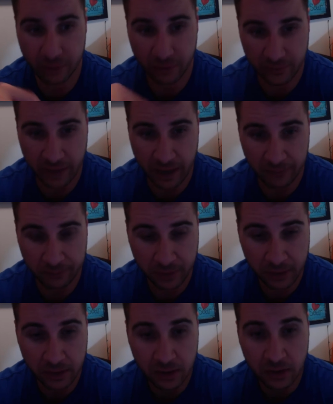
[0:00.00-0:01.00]
that.
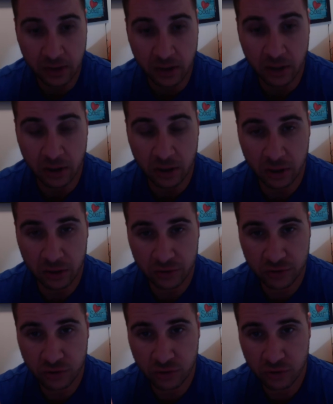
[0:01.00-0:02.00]

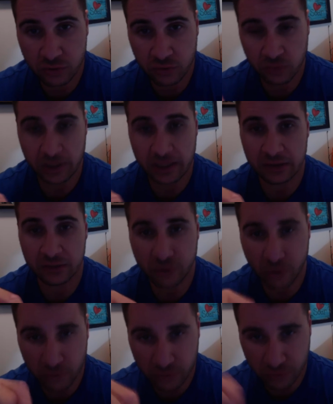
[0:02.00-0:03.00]
So in
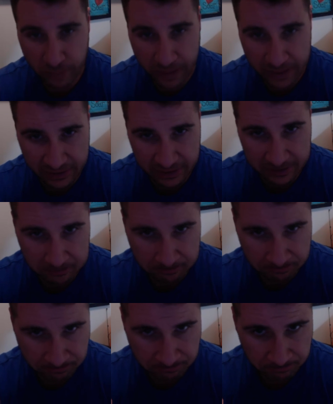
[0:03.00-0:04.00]
third spacing,
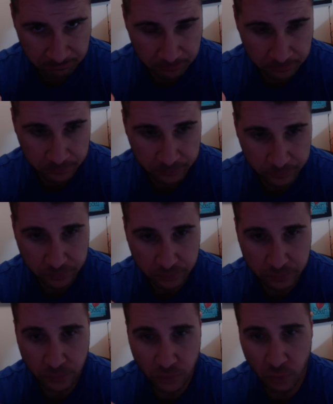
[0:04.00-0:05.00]

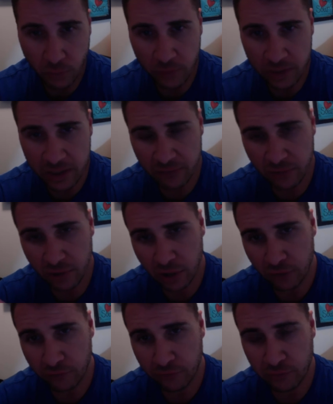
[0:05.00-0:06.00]
when we give a lot
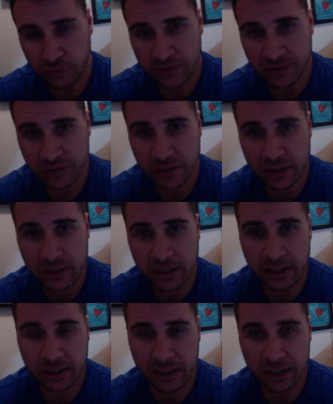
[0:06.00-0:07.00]
of fluids,
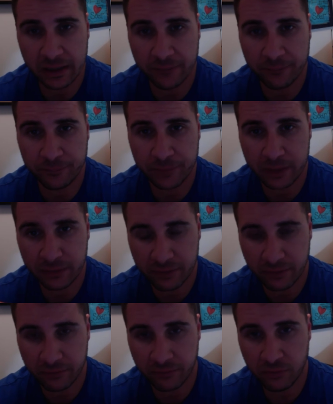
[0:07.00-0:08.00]
if
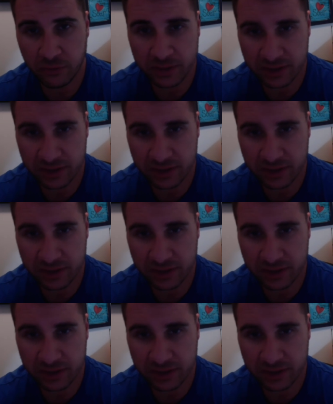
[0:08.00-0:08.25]
the fluid